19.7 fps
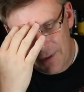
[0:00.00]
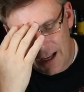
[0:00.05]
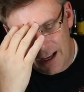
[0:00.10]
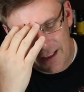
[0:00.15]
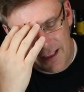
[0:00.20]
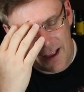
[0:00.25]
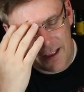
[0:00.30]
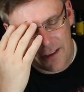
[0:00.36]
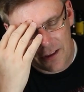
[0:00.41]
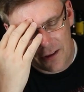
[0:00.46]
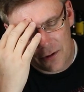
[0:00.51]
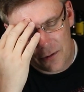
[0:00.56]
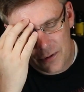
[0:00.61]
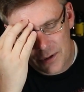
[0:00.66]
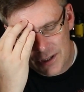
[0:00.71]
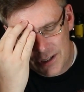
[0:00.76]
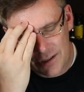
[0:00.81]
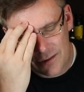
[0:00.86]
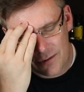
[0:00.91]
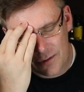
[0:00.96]
I thought that there
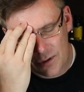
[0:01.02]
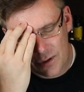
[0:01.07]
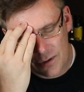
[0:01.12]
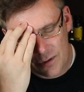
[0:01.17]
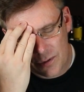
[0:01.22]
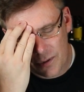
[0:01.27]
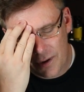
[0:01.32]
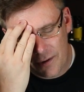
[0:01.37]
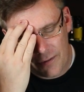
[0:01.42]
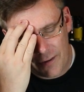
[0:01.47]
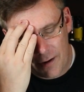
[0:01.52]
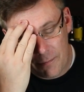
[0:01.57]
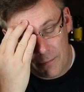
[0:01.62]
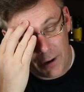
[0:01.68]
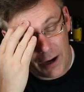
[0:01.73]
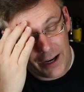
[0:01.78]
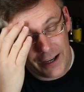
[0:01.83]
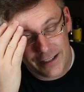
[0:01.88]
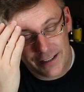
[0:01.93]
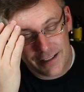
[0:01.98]
was 25
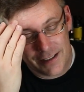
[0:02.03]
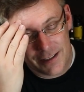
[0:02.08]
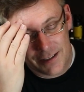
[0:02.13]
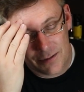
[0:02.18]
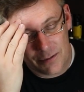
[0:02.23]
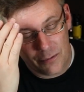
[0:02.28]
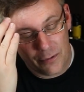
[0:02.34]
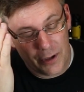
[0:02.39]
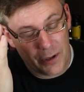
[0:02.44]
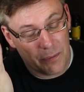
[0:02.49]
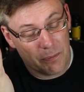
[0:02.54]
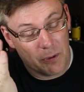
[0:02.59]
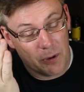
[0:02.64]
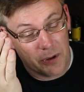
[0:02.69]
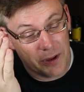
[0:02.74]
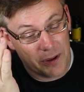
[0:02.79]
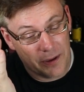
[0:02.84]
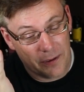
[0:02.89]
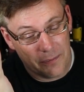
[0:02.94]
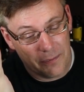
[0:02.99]
boxes with
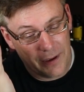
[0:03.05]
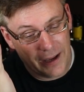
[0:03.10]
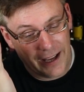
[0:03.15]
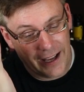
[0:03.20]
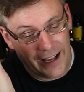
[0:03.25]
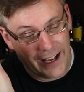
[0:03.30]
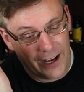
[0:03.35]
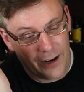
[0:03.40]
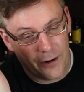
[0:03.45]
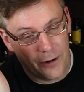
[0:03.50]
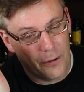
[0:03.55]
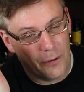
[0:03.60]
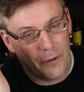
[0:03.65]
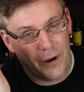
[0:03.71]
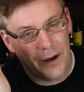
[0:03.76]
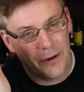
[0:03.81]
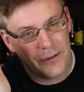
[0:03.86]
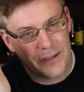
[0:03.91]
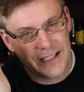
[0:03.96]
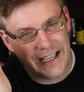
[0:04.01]
both of them. I don't know
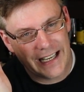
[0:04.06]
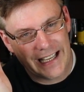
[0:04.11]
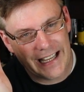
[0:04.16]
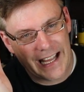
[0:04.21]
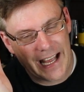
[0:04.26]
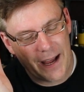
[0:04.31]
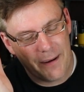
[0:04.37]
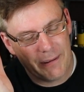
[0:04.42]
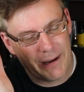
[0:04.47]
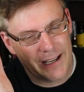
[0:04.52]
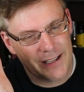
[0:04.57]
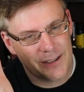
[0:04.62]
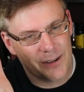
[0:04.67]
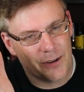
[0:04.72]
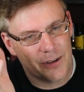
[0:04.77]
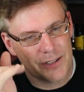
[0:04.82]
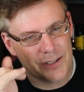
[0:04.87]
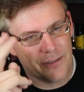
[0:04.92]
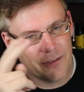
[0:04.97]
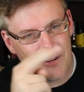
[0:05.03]
why I was thinking that, because of
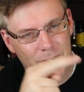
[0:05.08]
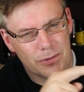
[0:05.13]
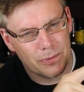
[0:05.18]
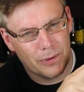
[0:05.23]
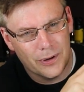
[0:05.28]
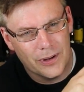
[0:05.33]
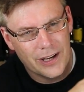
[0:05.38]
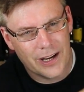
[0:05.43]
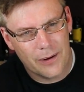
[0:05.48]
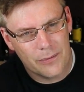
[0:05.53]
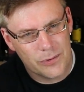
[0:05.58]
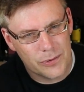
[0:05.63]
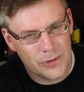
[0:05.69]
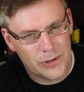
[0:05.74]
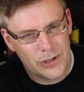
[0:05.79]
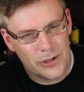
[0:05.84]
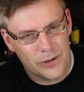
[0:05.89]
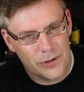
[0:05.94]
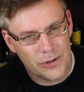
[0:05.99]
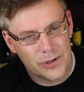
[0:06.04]
course the first one only comes
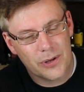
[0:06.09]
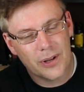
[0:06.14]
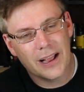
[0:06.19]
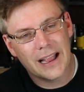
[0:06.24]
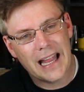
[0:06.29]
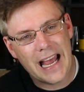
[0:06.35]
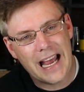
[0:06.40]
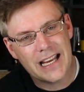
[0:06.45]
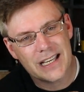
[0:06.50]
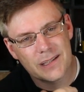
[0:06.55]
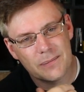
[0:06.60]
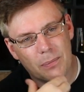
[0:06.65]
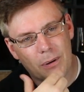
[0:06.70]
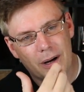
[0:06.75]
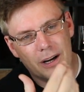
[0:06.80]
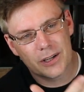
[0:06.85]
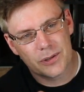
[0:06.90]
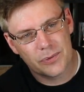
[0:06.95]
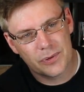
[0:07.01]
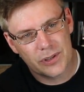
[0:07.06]
with 2. So the last
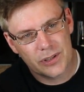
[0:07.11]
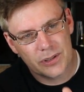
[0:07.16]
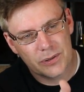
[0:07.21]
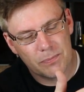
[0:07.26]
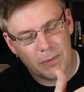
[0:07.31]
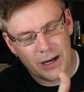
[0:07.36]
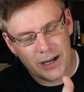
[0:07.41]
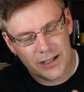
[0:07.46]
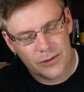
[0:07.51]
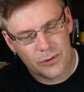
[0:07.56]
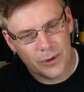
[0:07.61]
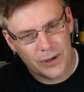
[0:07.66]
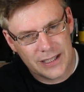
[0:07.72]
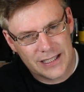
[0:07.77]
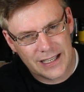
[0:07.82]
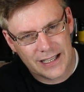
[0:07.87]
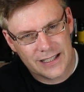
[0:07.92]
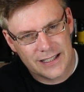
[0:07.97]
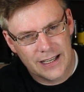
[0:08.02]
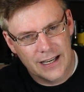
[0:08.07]
box was just box
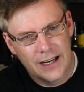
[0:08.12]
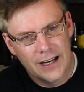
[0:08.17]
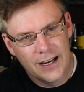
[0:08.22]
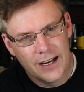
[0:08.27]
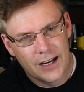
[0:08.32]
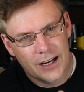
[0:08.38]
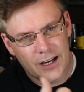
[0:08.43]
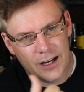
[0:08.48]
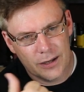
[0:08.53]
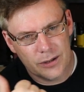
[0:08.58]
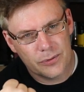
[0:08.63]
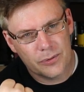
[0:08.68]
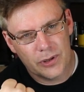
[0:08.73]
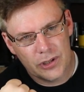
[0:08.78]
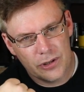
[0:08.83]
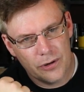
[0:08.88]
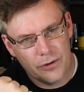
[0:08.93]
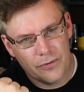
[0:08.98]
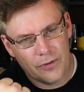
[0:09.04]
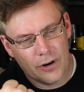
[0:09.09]
26, comes with
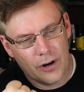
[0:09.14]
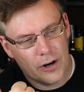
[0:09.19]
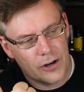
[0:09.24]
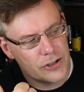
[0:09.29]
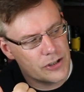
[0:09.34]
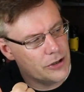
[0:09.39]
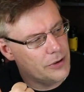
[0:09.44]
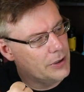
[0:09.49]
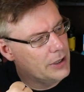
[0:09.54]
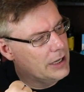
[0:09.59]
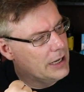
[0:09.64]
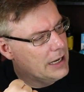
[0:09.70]
2 for R2.